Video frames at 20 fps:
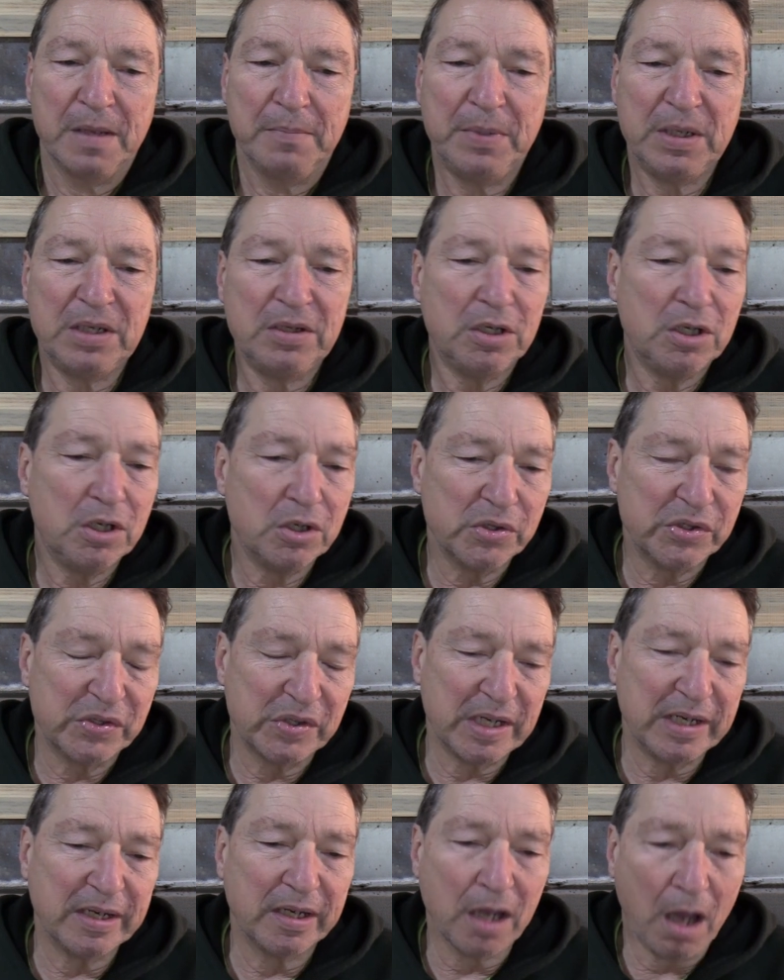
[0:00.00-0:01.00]
But do you
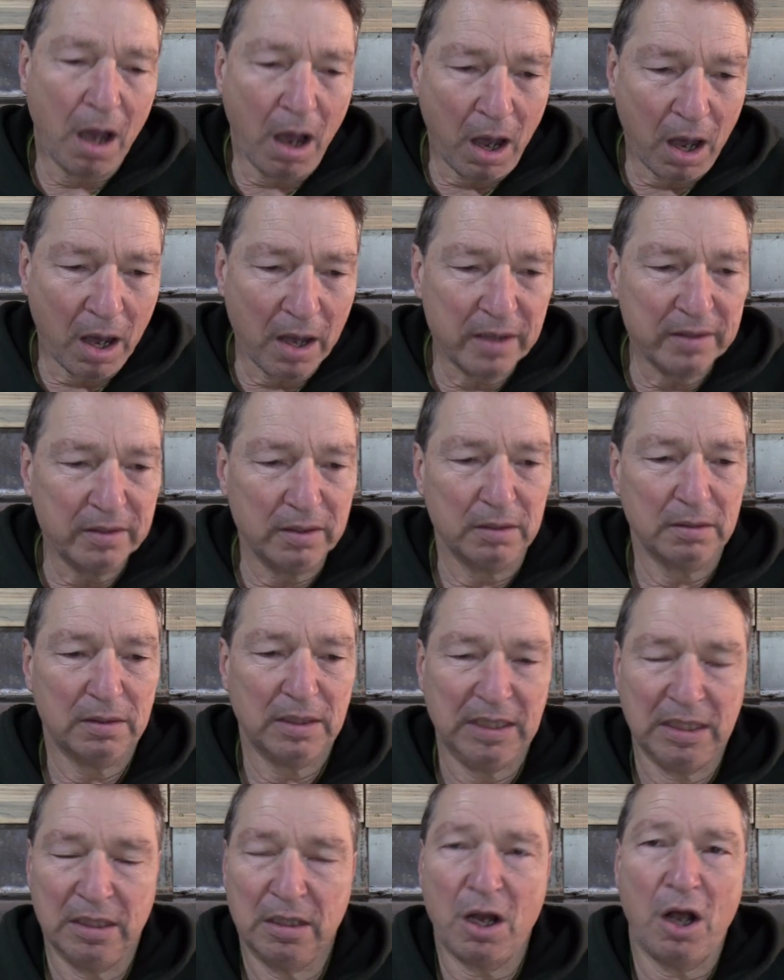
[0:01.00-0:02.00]
see God
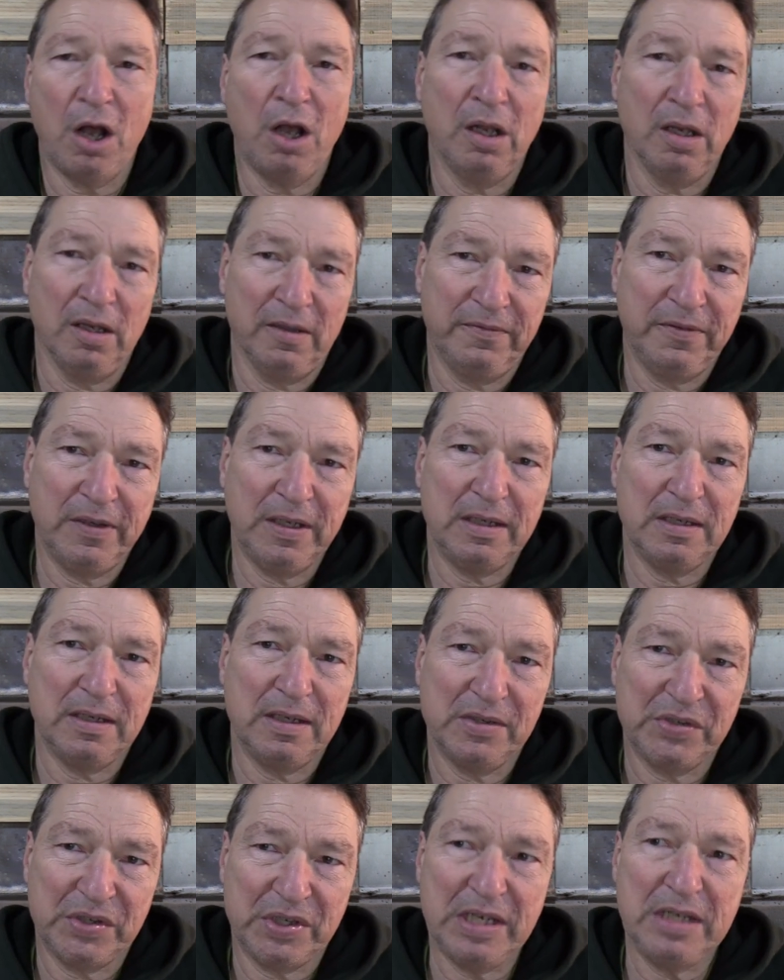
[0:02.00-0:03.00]
in all of it?
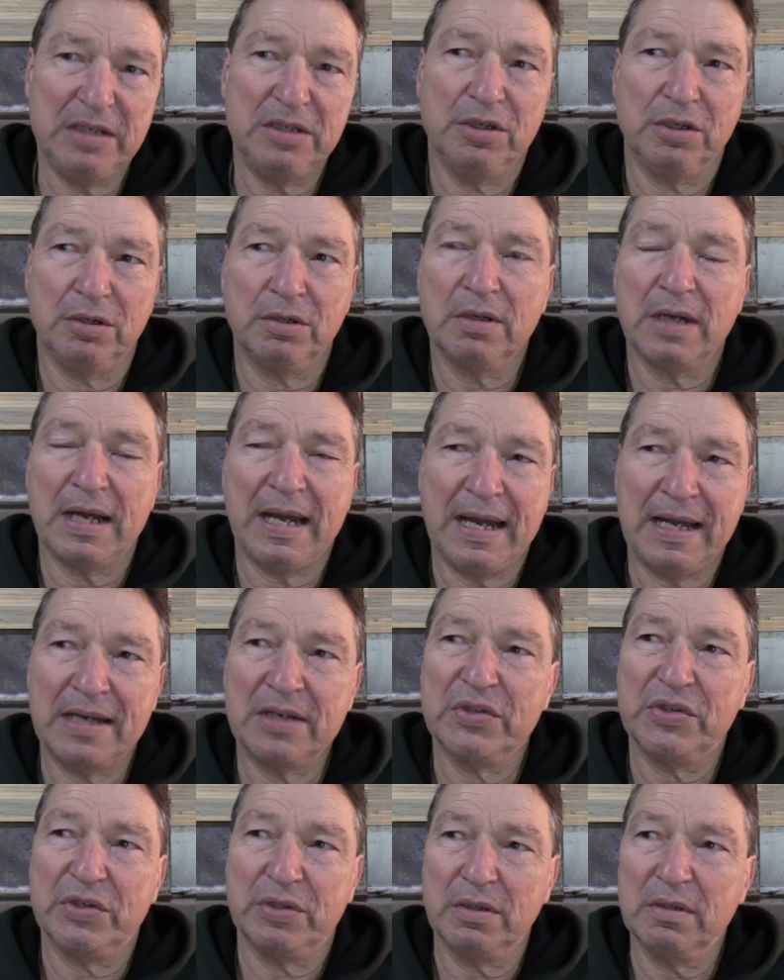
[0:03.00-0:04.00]
Is He your
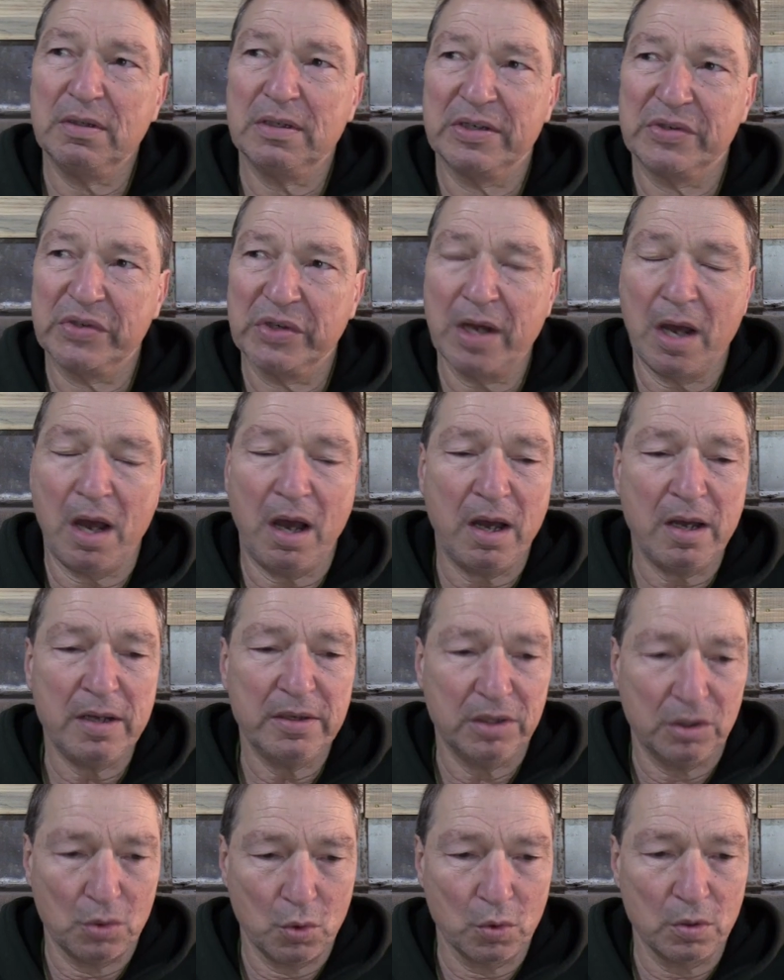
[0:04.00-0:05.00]
answer? Is
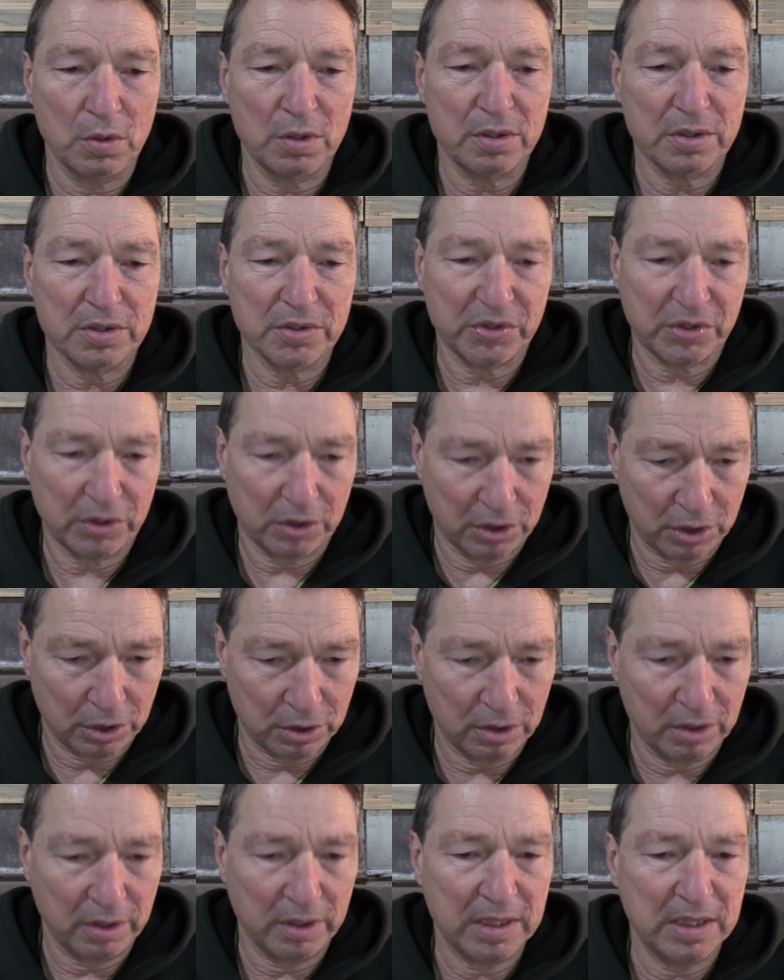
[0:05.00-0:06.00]
God your
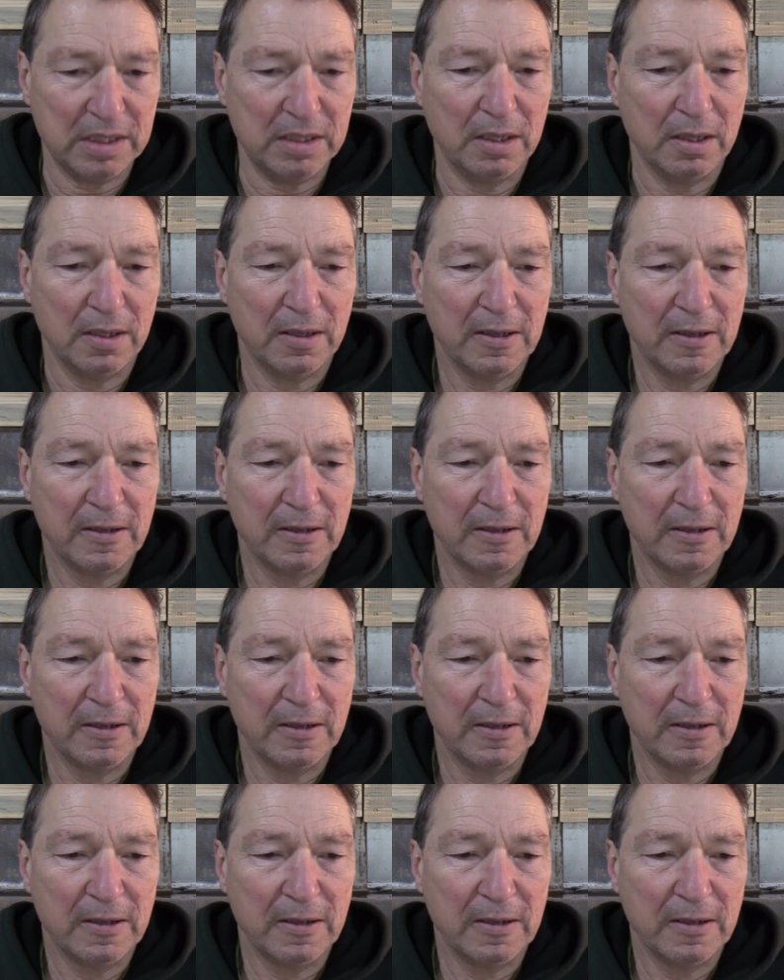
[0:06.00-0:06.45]
security?